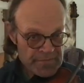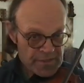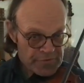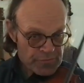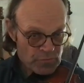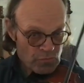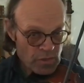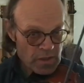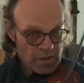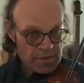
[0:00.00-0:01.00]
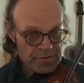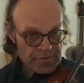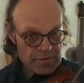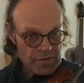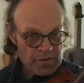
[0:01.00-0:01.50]
That's
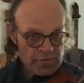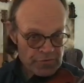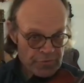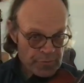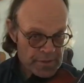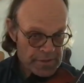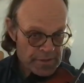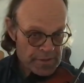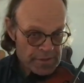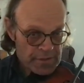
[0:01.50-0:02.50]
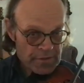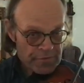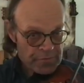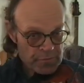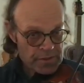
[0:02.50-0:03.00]
1, 3,
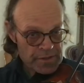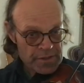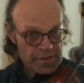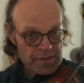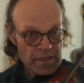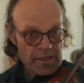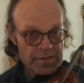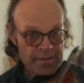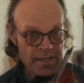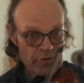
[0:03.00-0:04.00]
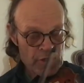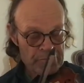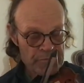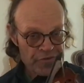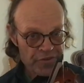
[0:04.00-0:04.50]
3. Now up
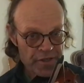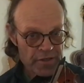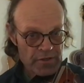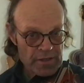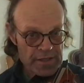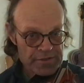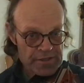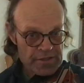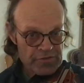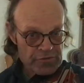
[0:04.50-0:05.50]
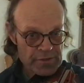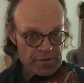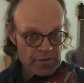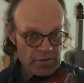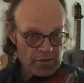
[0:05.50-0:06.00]
the scale on the E string.
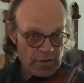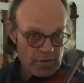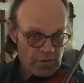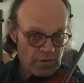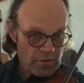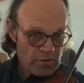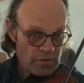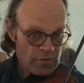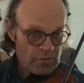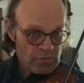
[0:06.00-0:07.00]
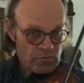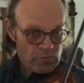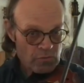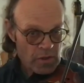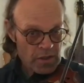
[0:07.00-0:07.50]
O,
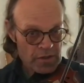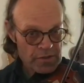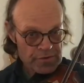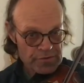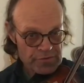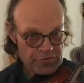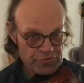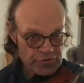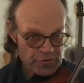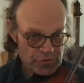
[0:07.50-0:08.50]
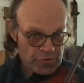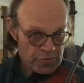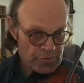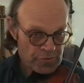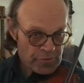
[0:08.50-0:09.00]
1,
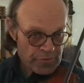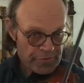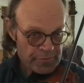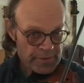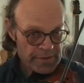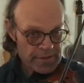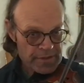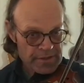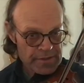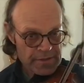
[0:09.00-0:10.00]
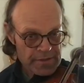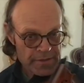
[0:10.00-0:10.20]
2, 3.